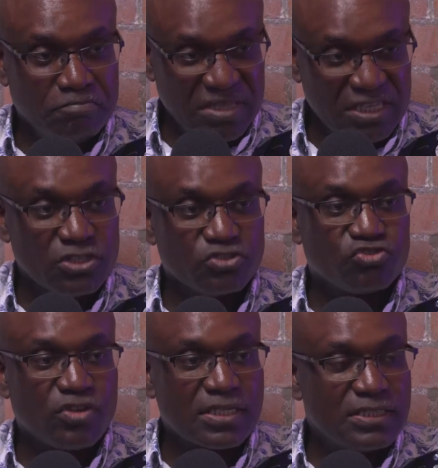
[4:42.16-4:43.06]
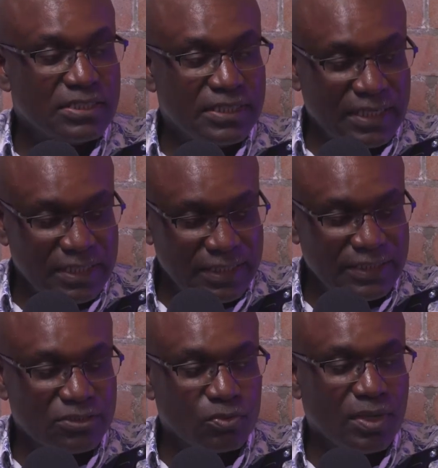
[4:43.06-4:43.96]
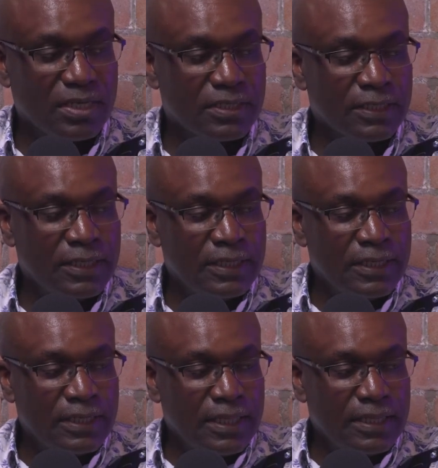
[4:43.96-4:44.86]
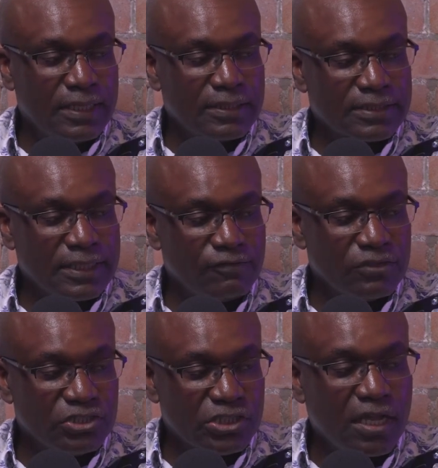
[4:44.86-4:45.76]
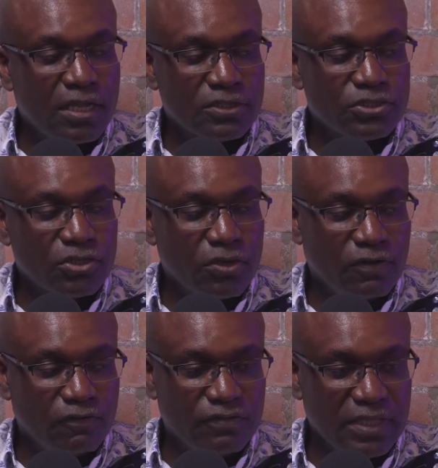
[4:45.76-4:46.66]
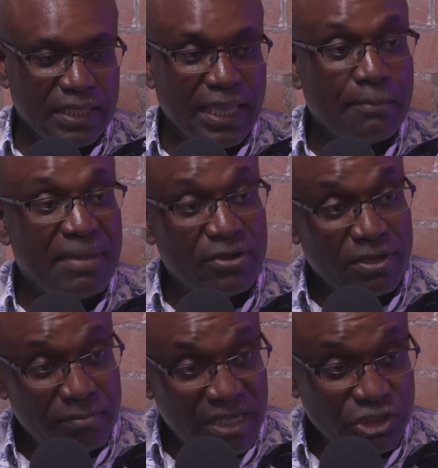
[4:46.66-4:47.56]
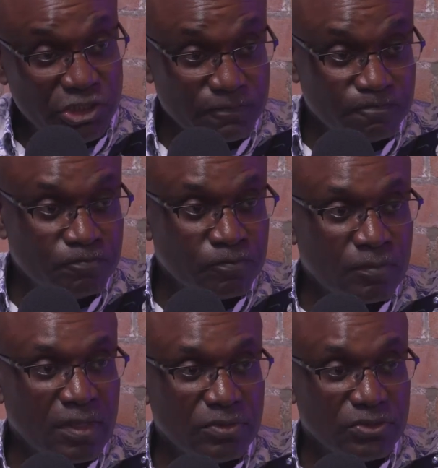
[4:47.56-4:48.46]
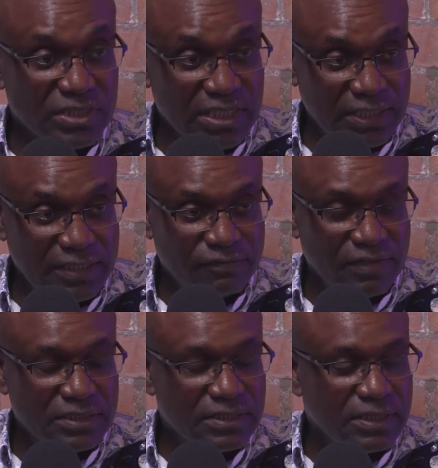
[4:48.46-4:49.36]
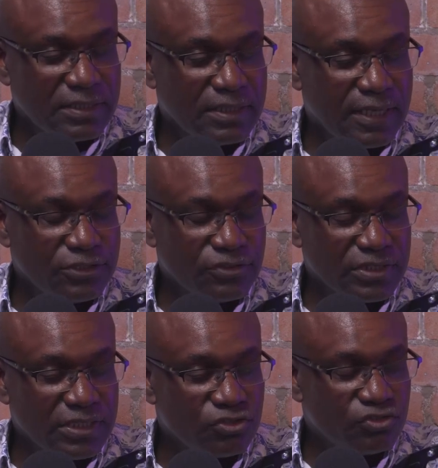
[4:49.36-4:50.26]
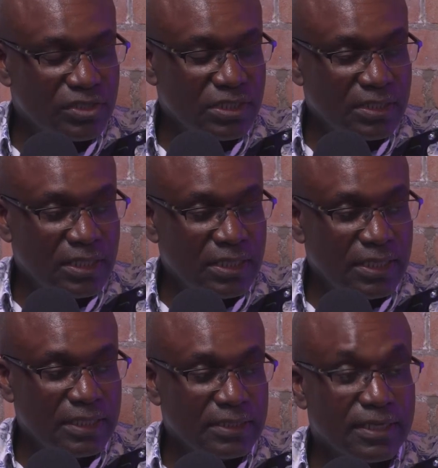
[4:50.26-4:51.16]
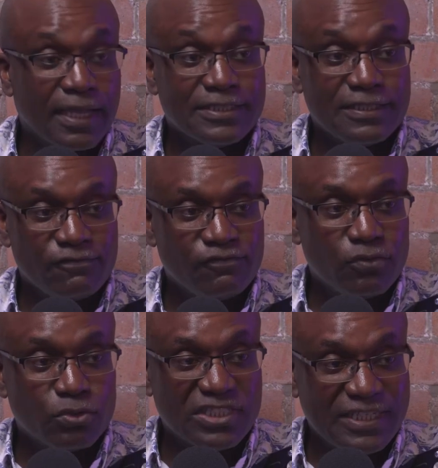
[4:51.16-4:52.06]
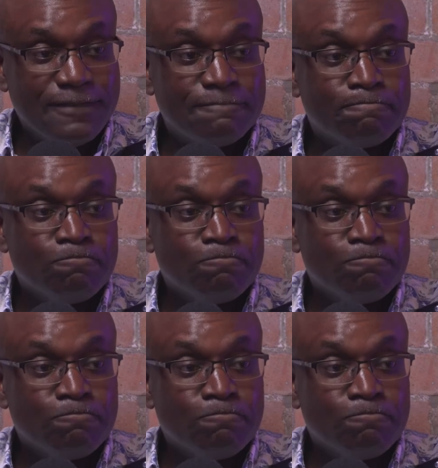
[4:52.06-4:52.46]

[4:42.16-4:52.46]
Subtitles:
being constructed, and he's the one that's given charge of the amalgamation, which was a key event in Nigeria's history in 1914.